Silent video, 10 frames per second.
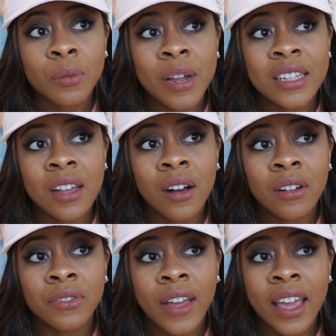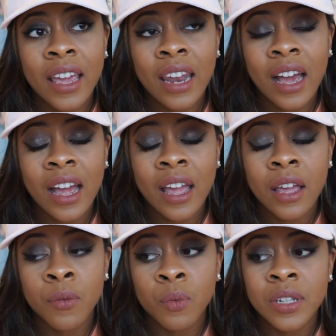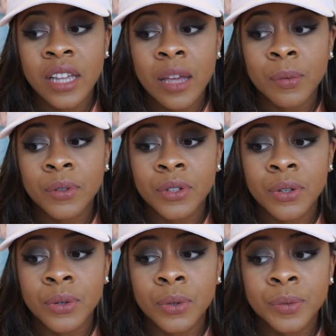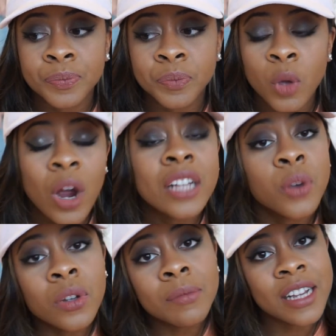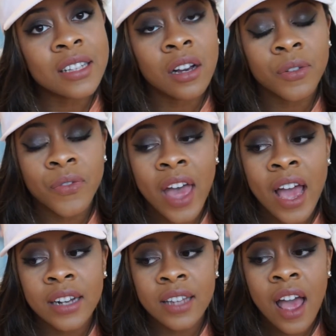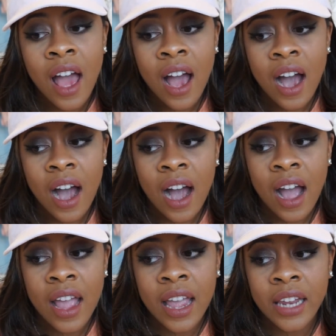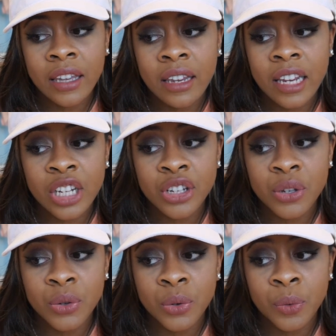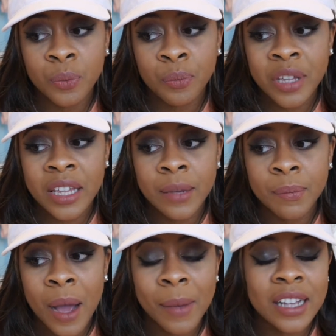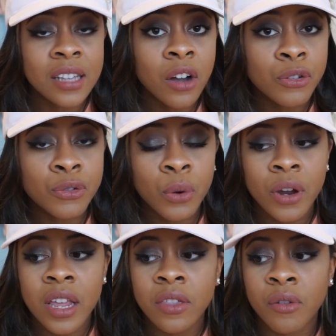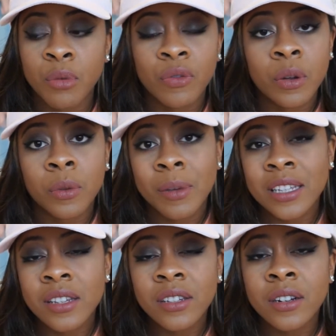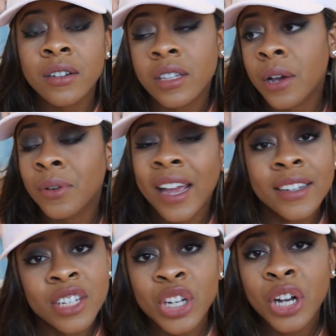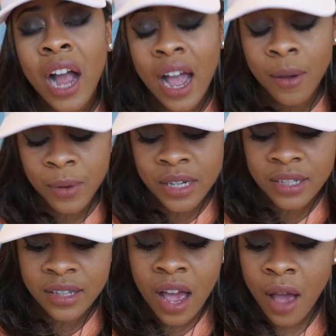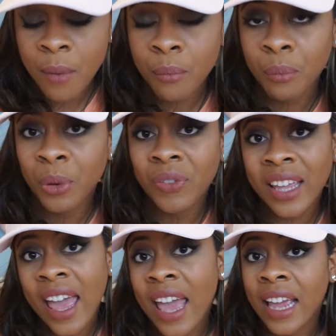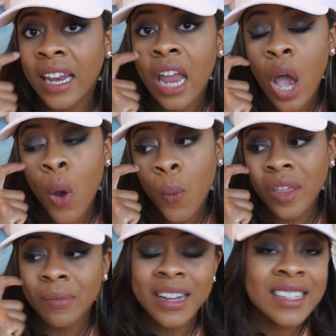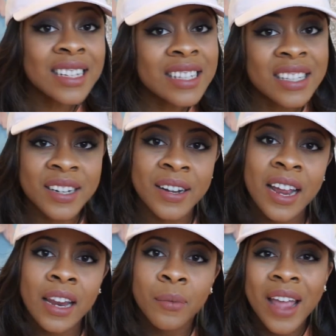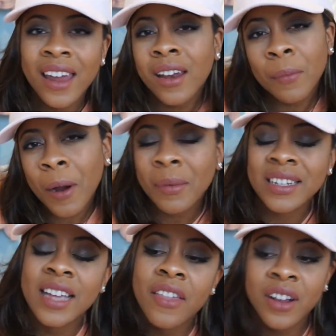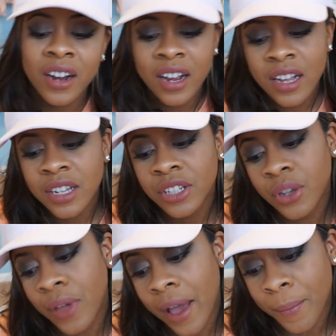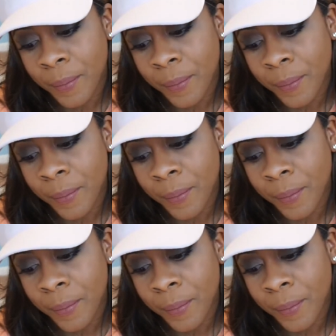myself and I was able to, or I told myself that I needed to be by myself or either move in with my sister. So next year I was moving in with my sister and we had an apartment together. So yeah.